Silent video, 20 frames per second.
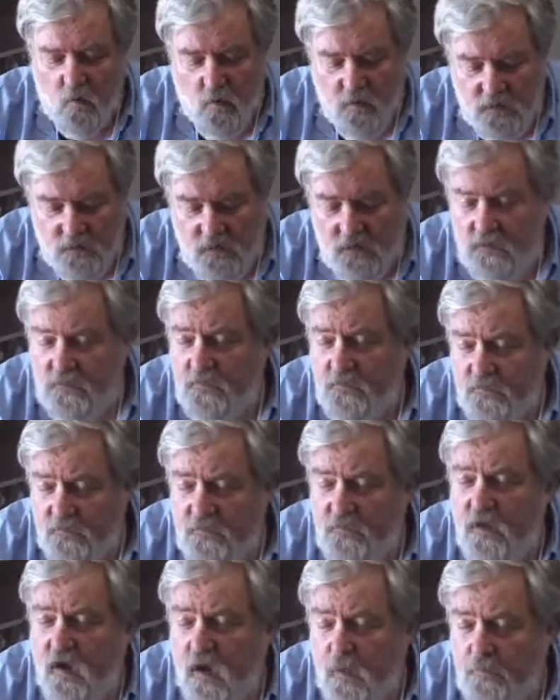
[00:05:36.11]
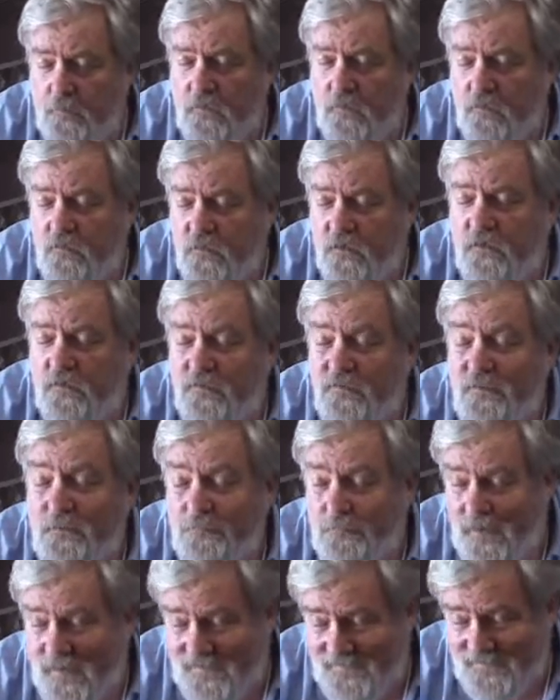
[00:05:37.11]
We need to stop using
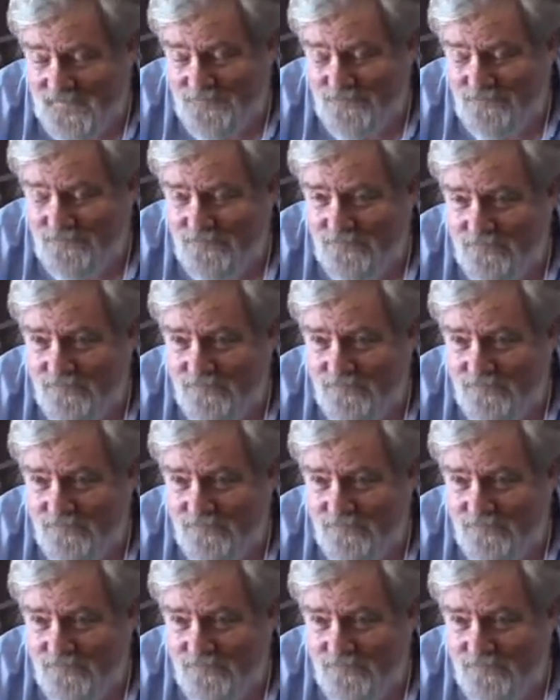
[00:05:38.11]
cement.